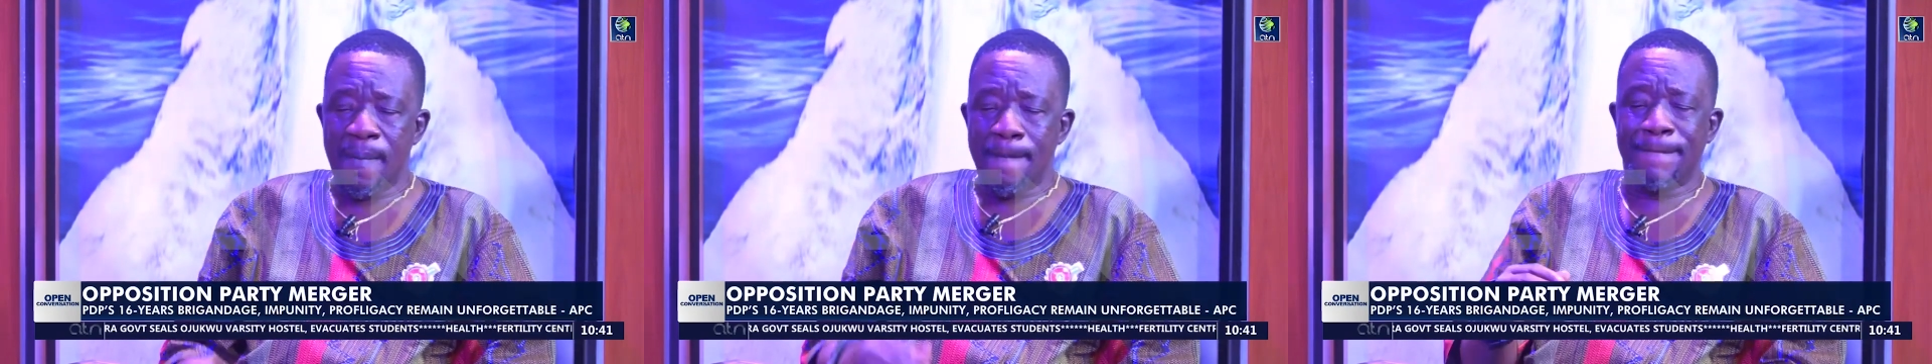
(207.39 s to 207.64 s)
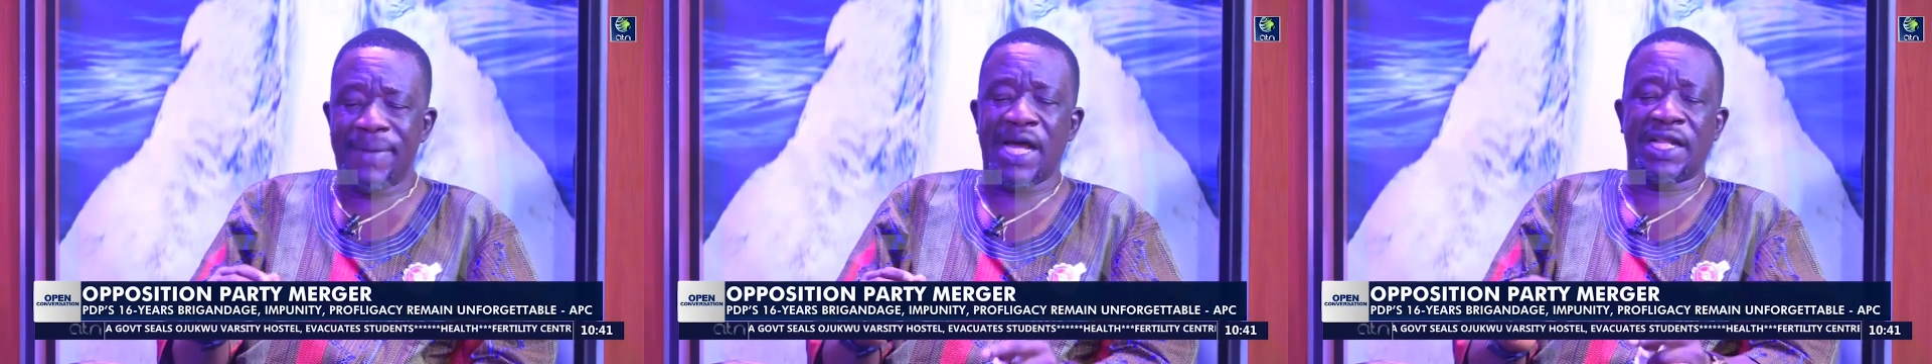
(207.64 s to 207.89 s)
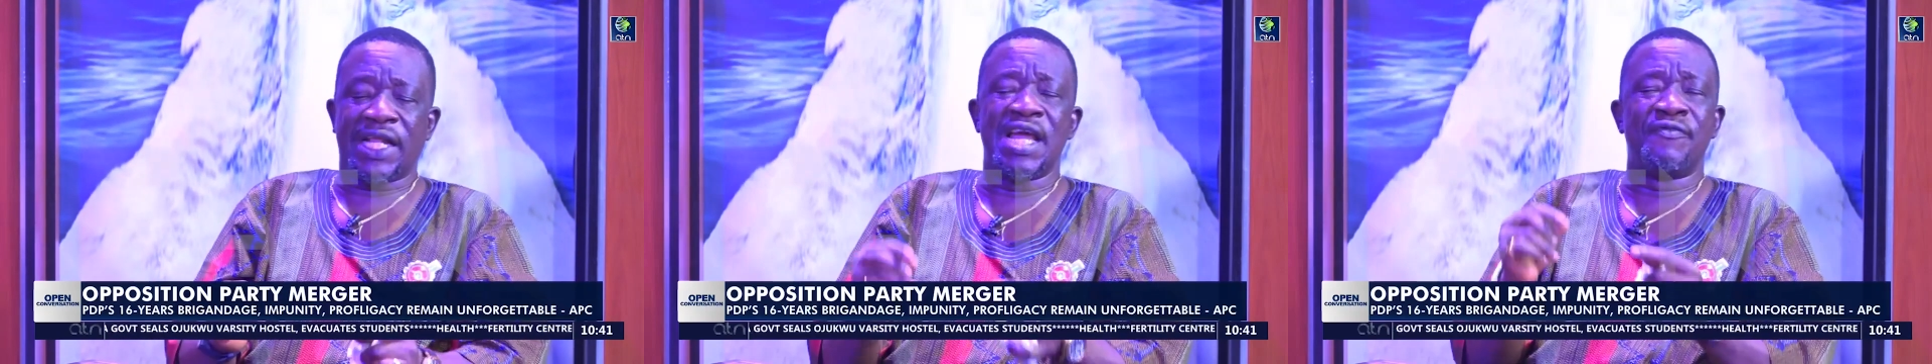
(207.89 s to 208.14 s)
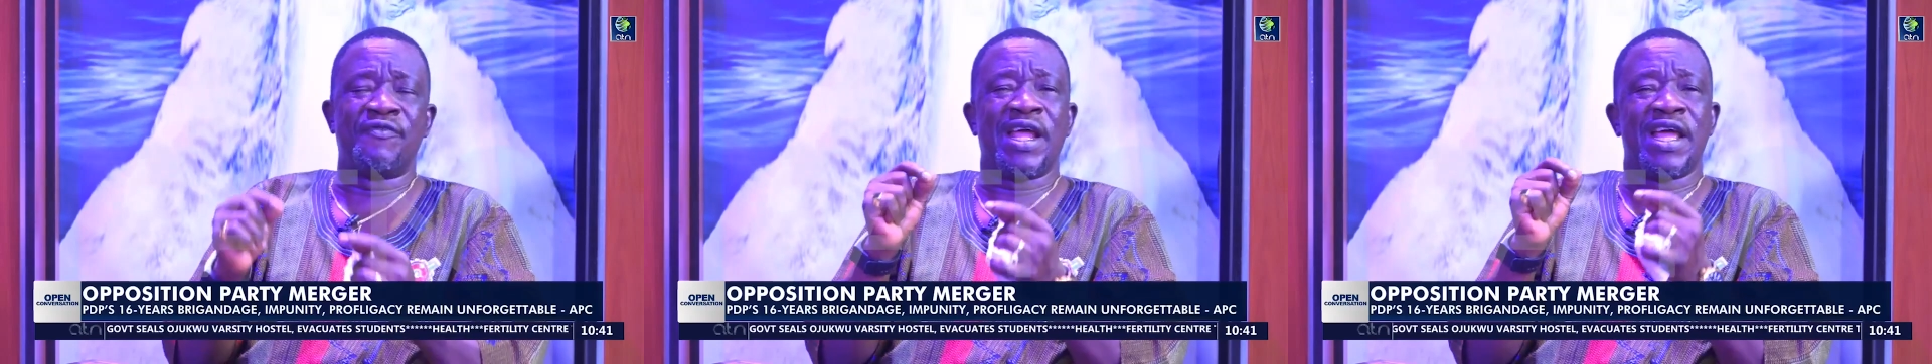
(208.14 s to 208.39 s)
But
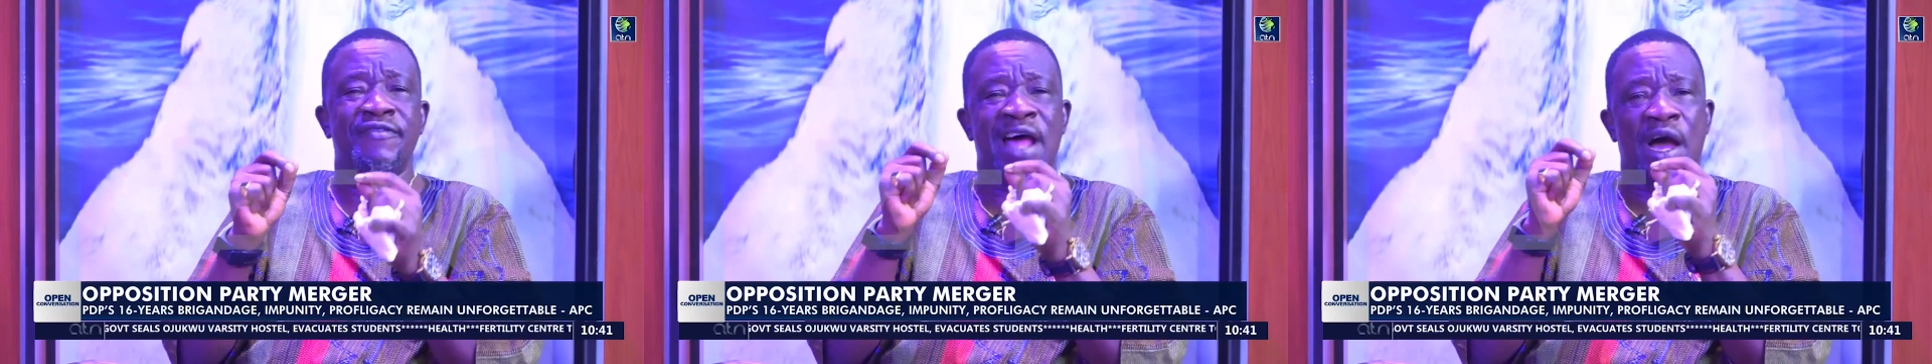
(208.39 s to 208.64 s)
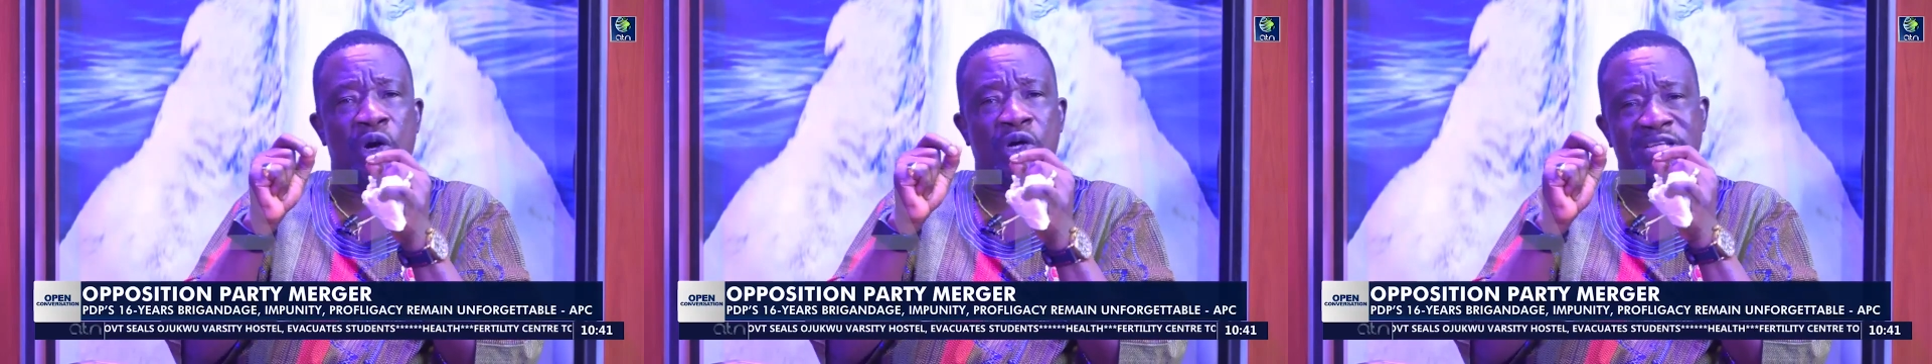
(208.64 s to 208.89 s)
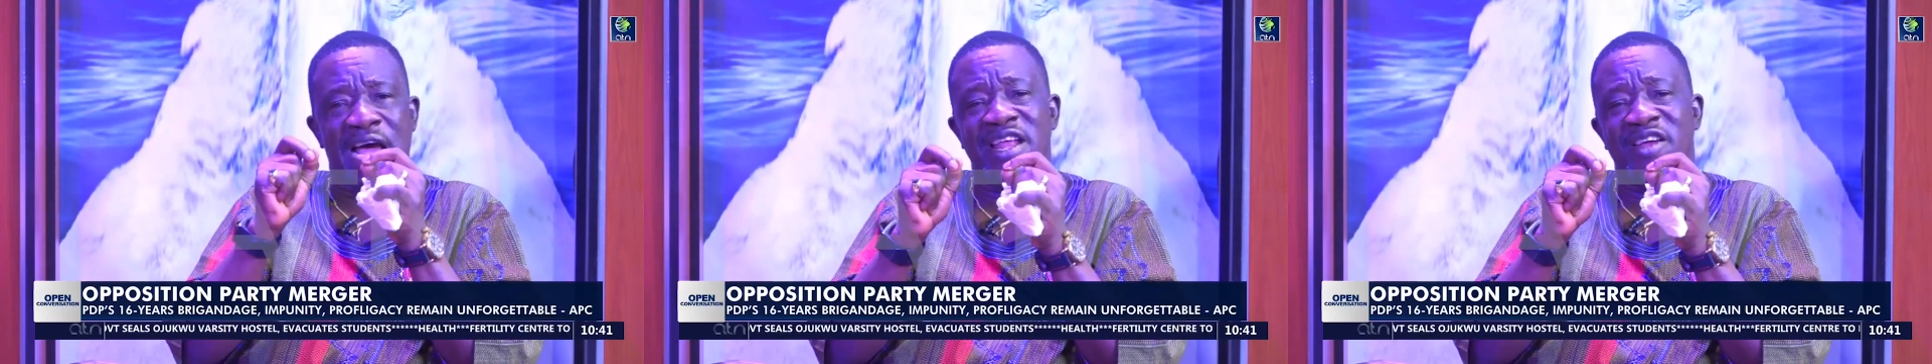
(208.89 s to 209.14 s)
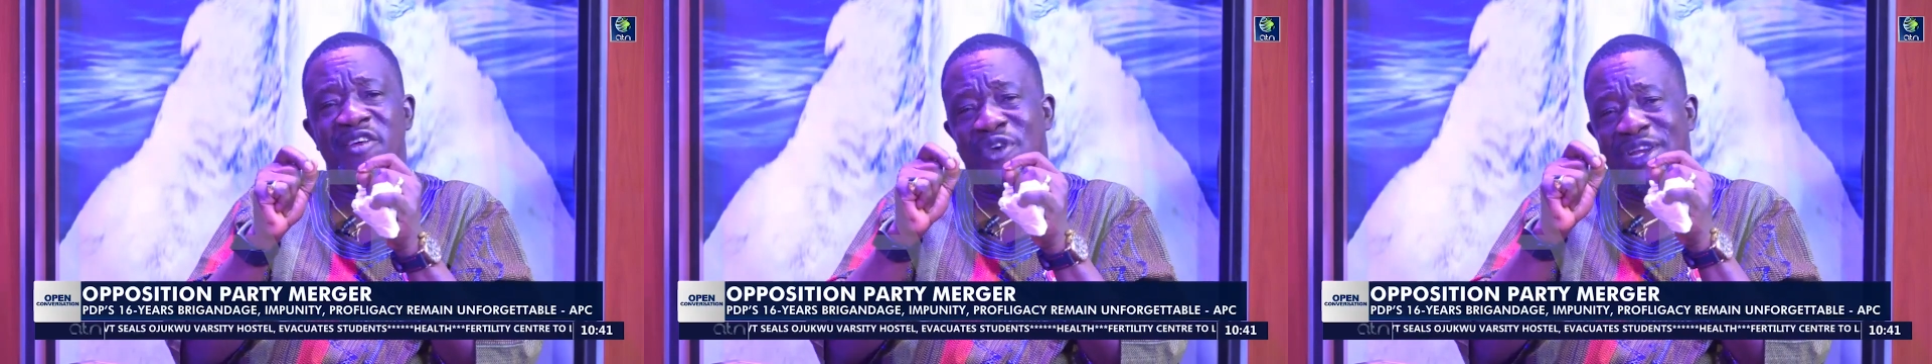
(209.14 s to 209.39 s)
if there was
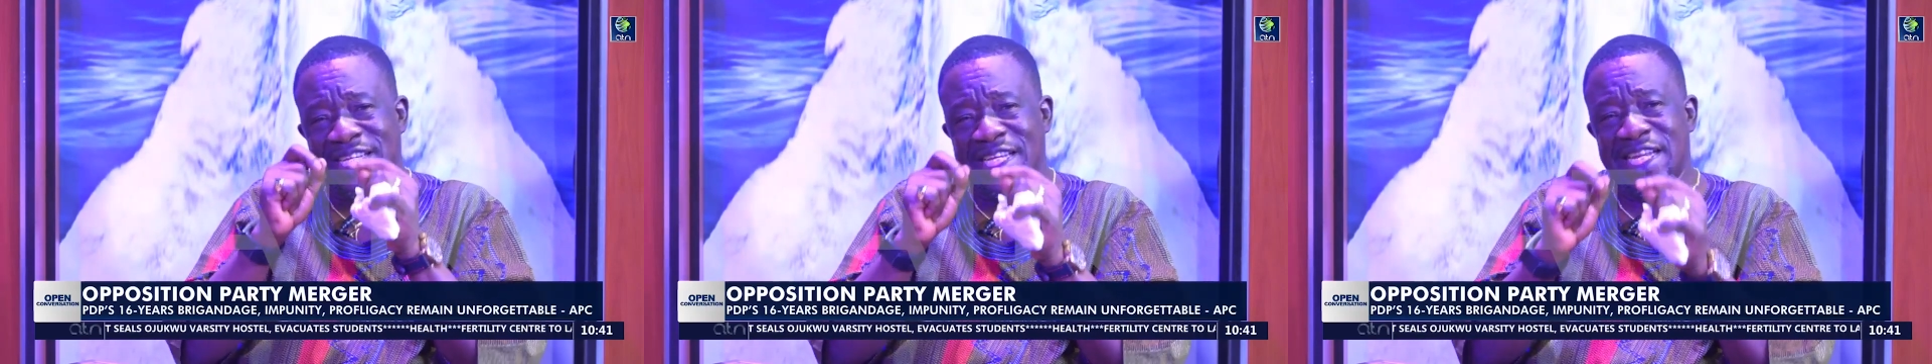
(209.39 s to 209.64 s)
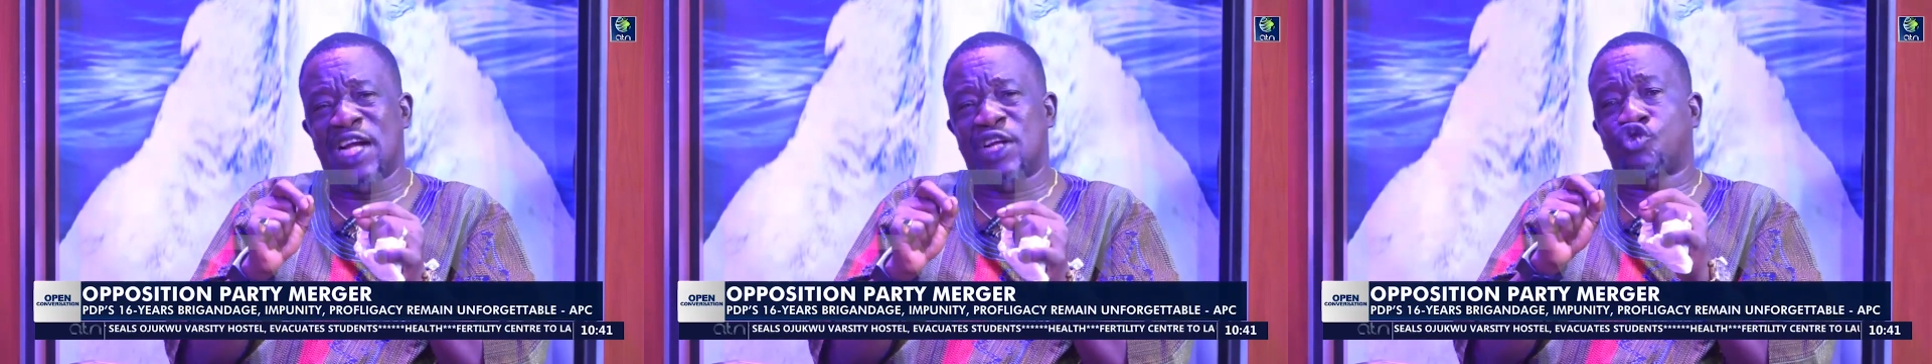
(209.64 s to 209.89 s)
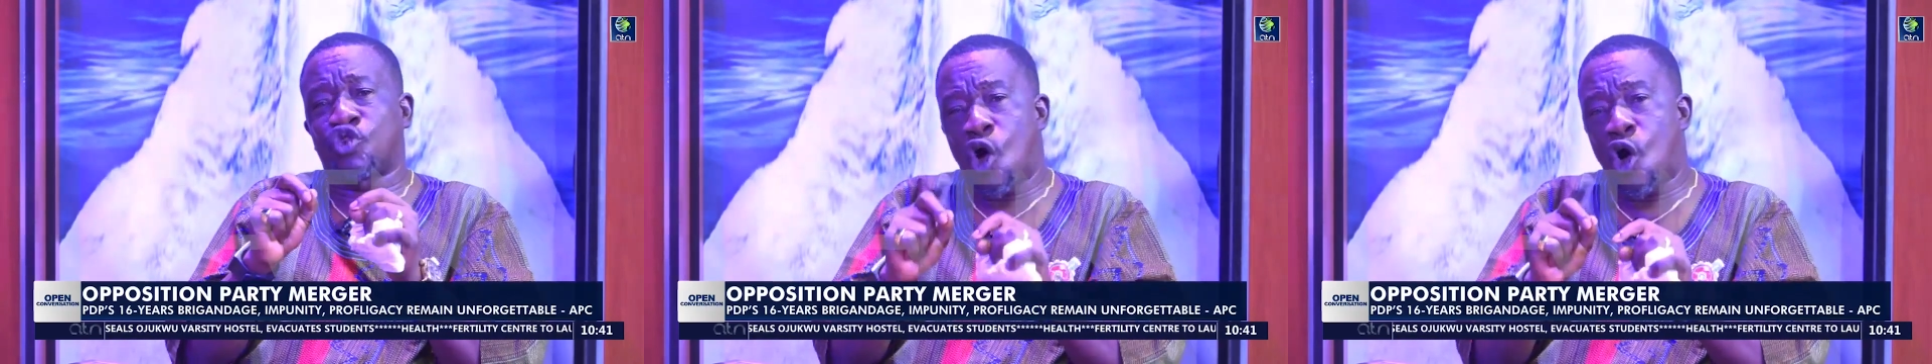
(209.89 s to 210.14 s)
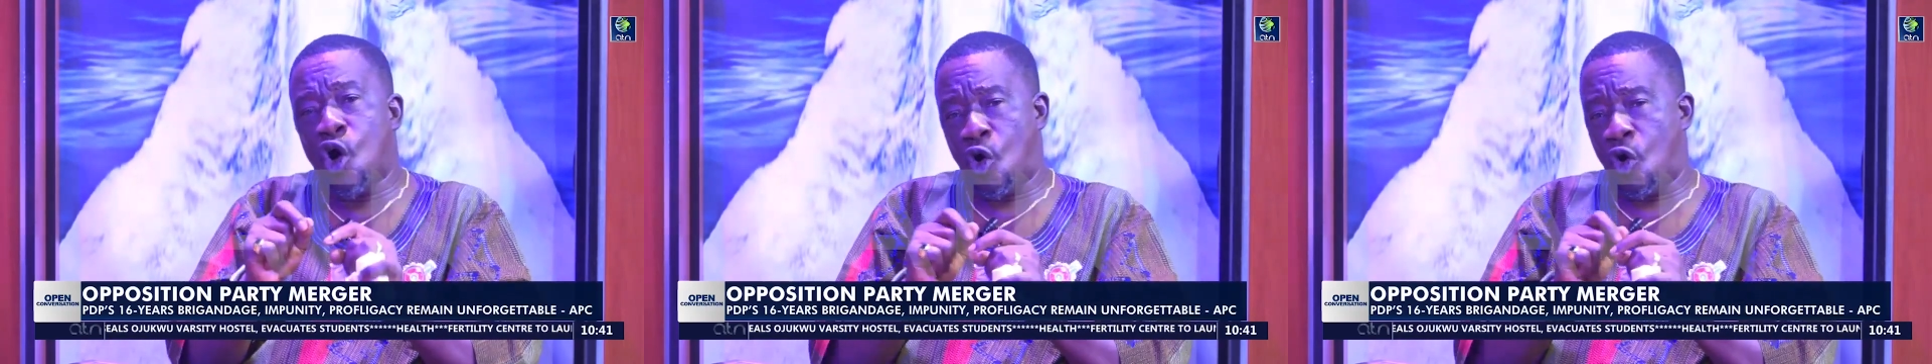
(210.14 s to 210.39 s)
any reason at
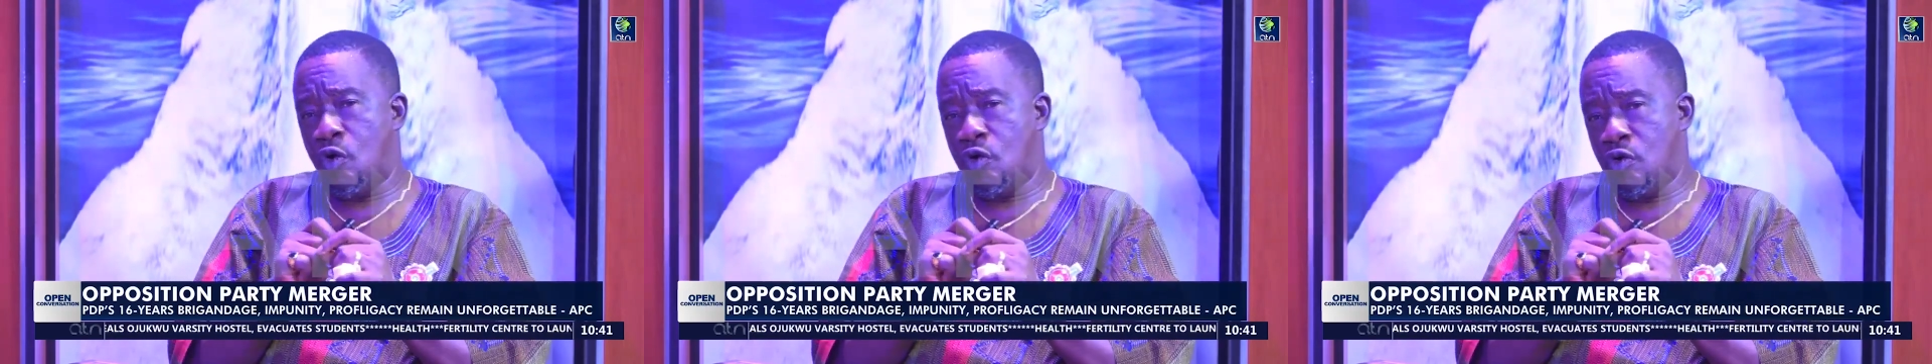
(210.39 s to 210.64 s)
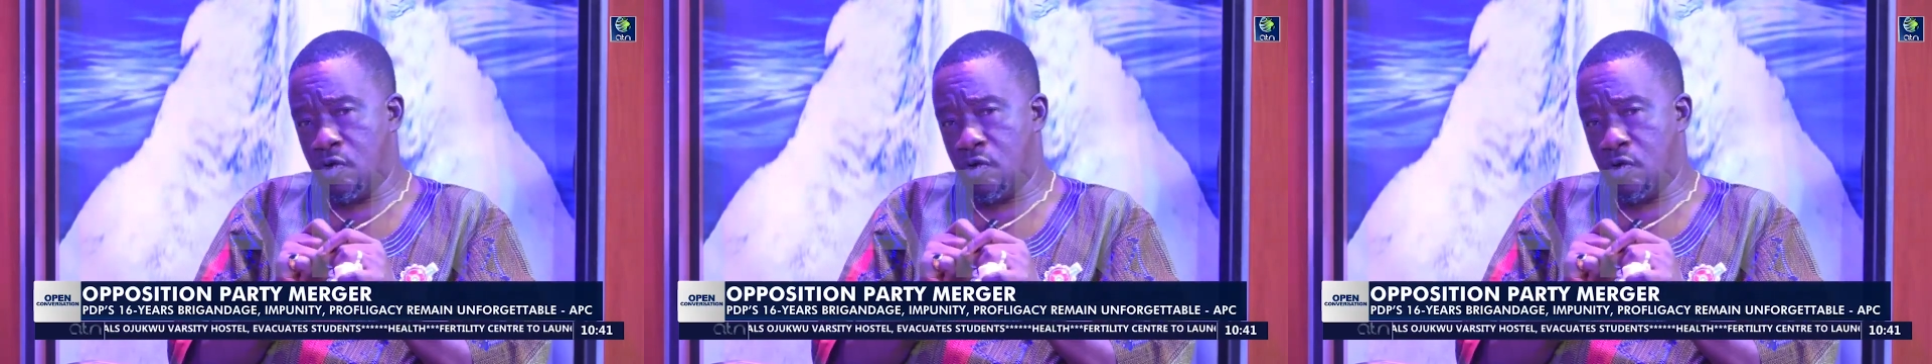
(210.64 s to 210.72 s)
all